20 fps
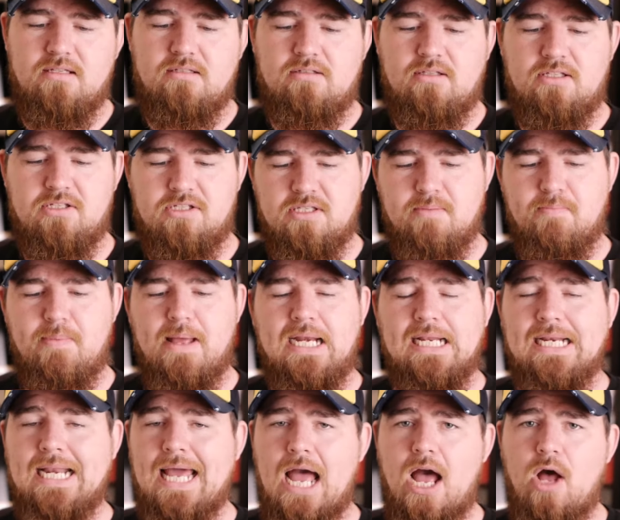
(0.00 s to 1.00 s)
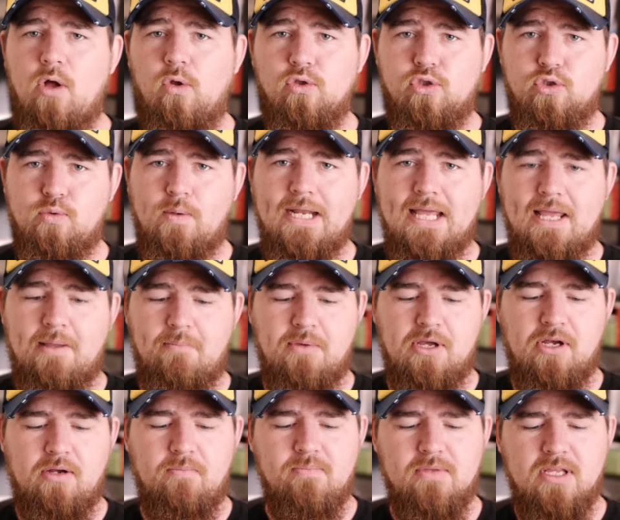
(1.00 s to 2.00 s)
So this is the Bell Howell
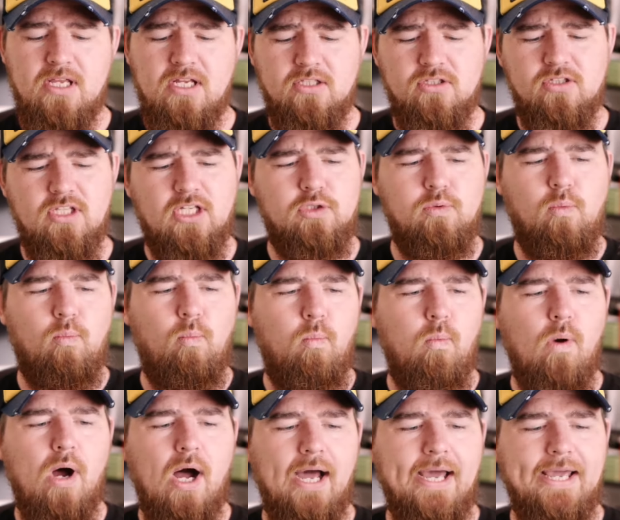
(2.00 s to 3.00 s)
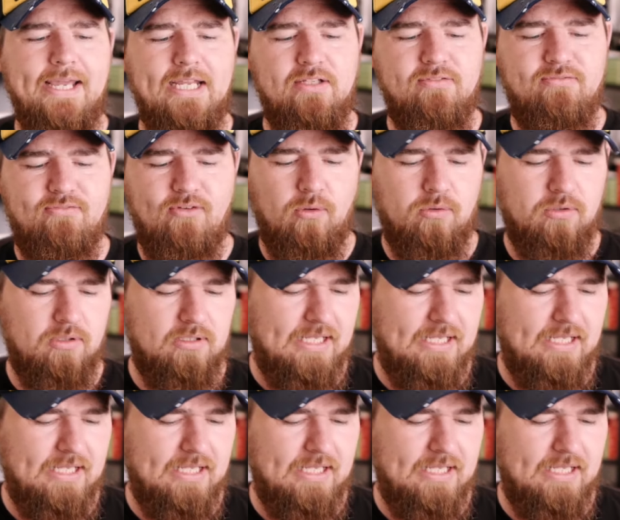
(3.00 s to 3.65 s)
28mm, nice wide focal